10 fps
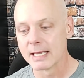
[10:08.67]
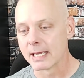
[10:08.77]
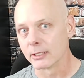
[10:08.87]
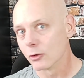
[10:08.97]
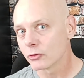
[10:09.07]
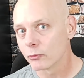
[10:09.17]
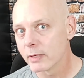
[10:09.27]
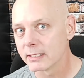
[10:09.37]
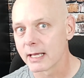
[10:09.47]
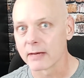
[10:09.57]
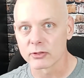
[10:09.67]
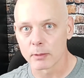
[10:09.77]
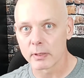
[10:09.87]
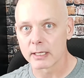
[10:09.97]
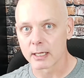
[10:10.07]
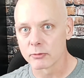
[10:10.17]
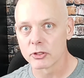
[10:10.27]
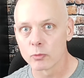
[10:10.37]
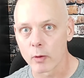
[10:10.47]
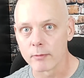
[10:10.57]
It goes to reason that if somebody comes to
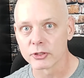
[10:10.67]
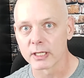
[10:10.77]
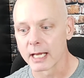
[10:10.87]
your website